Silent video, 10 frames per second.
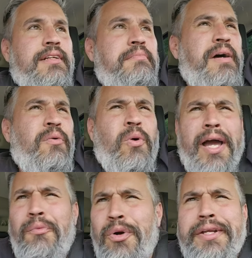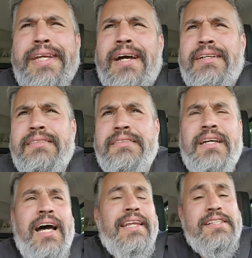But why wouldn't you?
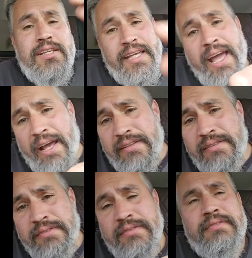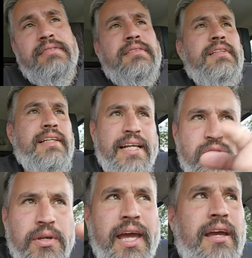Unless you can't. And that's
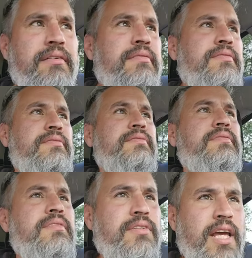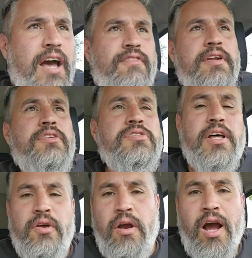okay. You have there's
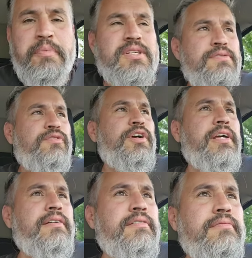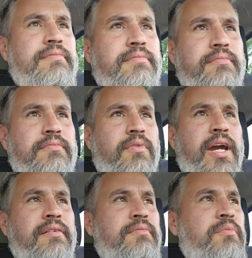other options for you.
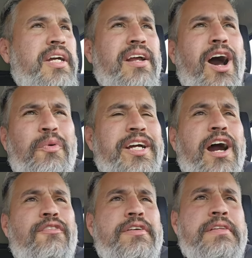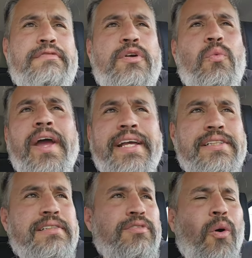Right? We can all recover different
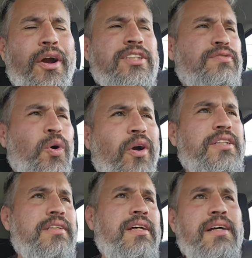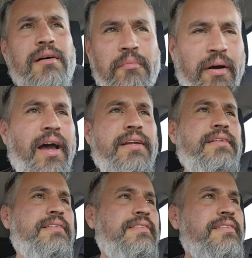ways. Of course. But
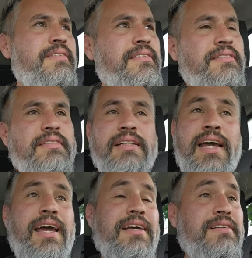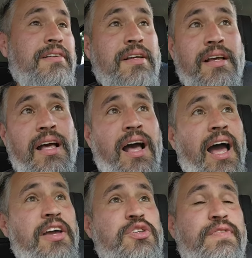hey, I
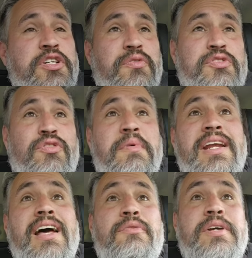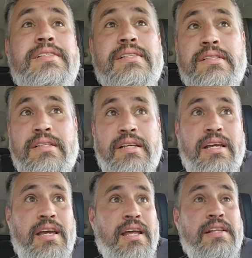use visuals for many other reasons,
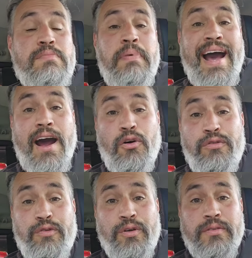and it's powerful.